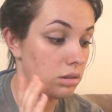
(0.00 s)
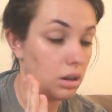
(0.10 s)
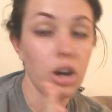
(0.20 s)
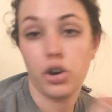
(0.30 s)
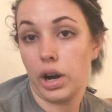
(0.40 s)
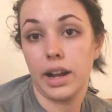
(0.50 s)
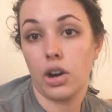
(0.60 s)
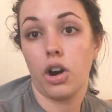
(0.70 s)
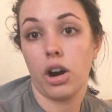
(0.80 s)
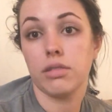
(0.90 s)
a credit
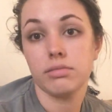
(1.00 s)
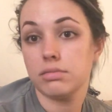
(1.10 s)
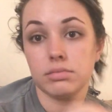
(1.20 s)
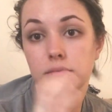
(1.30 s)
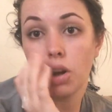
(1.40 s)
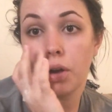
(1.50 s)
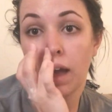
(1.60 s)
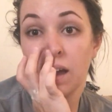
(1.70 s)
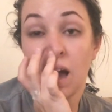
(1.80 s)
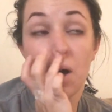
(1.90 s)
card.
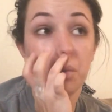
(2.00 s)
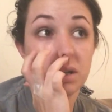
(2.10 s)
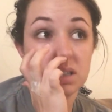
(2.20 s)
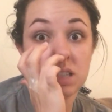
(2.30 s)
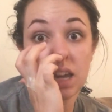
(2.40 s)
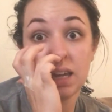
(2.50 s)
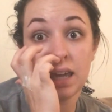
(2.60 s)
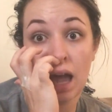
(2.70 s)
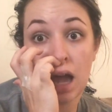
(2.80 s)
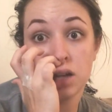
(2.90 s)
Okay, I wouldn't take
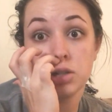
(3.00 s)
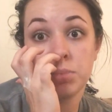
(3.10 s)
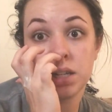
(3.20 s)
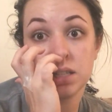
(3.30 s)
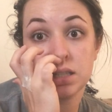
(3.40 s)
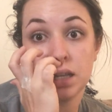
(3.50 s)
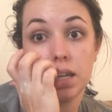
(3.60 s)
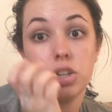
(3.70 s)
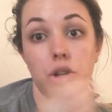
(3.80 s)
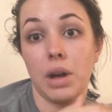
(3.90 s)
cash, because
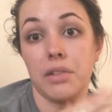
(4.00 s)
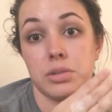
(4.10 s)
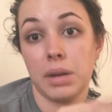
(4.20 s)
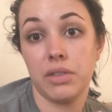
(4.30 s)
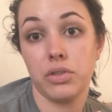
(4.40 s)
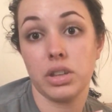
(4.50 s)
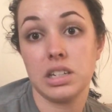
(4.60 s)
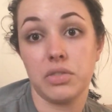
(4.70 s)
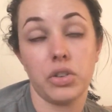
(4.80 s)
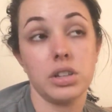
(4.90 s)
then you have to pay for the
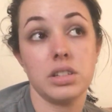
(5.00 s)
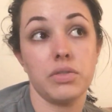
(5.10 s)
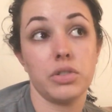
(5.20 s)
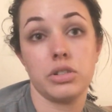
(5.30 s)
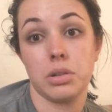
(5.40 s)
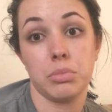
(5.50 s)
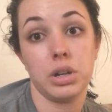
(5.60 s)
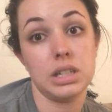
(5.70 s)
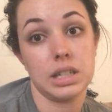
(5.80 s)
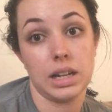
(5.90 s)
difference if for some
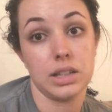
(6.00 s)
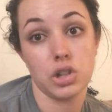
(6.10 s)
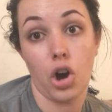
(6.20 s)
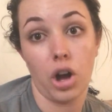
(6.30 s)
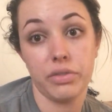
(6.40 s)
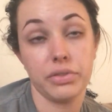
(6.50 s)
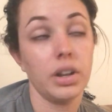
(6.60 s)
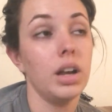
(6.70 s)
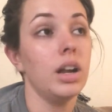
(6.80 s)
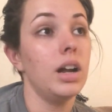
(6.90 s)
reason it's off.
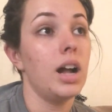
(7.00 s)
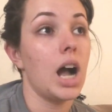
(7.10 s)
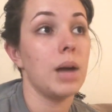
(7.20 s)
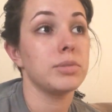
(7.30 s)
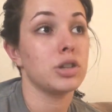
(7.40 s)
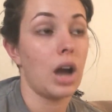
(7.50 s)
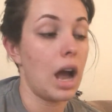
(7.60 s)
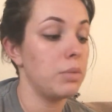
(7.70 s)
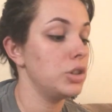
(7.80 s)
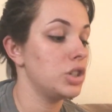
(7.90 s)
So
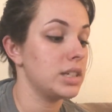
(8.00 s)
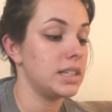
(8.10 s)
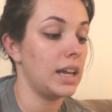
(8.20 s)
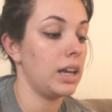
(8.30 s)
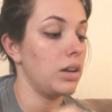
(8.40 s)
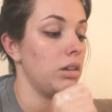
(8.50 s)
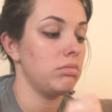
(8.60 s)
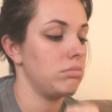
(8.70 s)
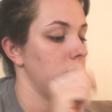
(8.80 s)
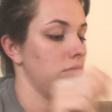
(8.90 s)
I would just say
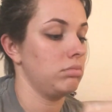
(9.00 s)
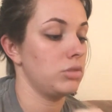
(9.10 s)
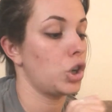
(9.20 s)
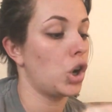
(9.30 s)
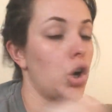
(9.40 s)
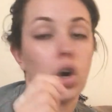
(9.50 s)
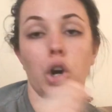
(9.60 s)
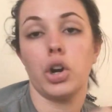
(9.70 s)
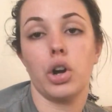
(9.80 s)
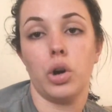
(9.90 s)

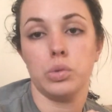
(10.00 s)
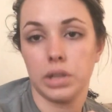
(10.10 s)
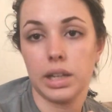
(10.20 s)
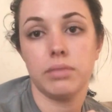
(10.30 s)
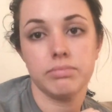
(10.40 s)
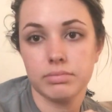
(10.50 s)
card only.